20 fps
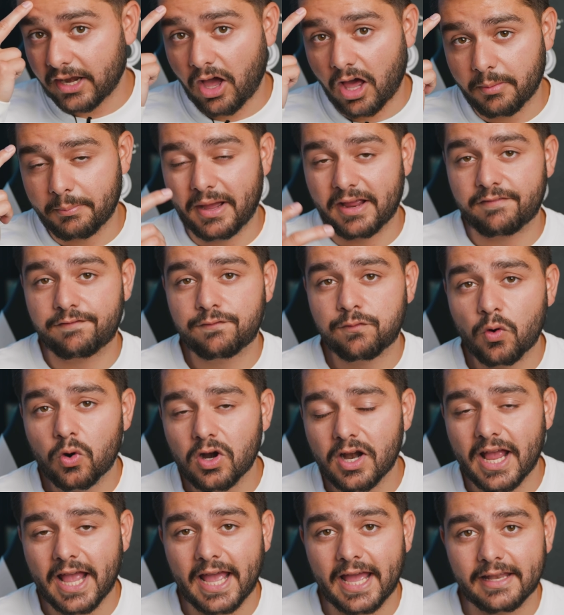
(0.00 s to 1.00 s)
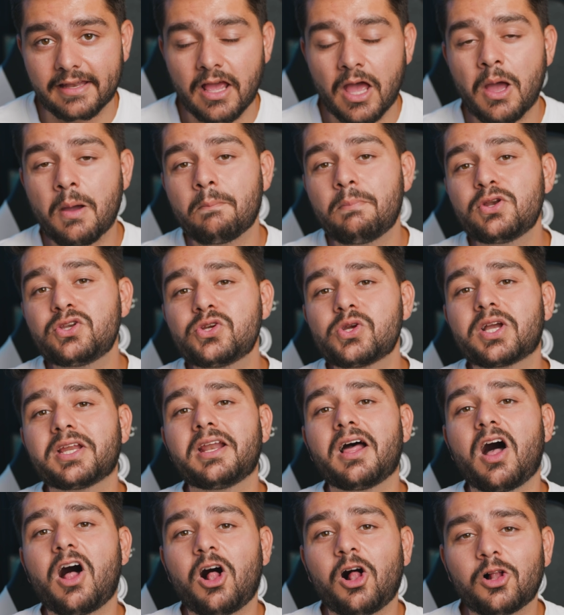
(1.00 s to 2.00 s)
and on my forehead, but you
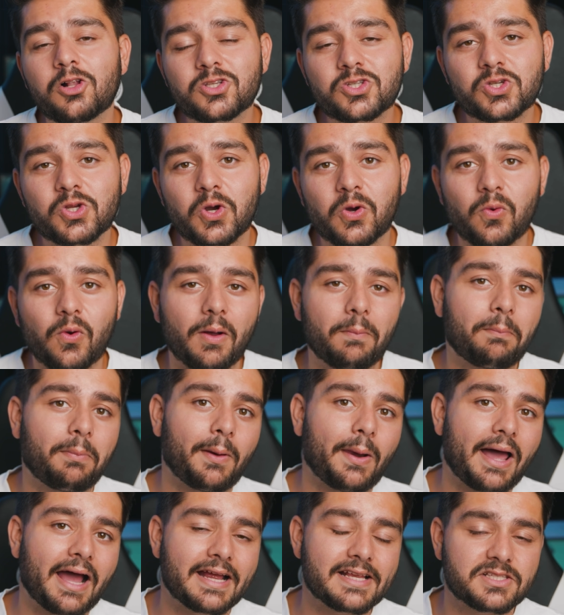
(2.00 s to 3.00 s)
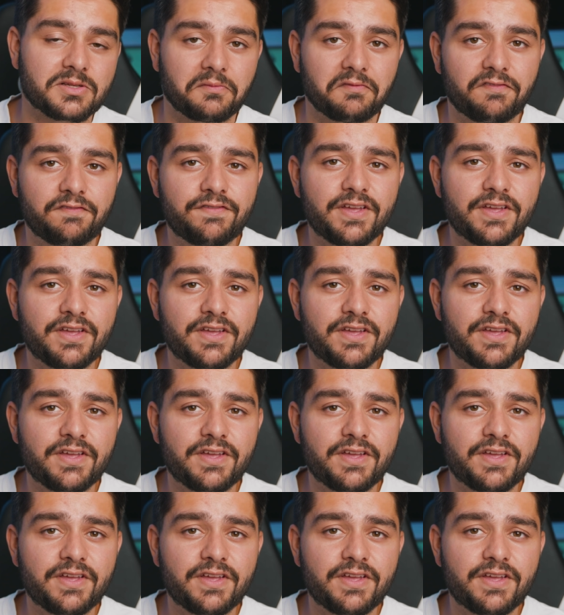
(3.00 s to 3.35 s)
can also apply some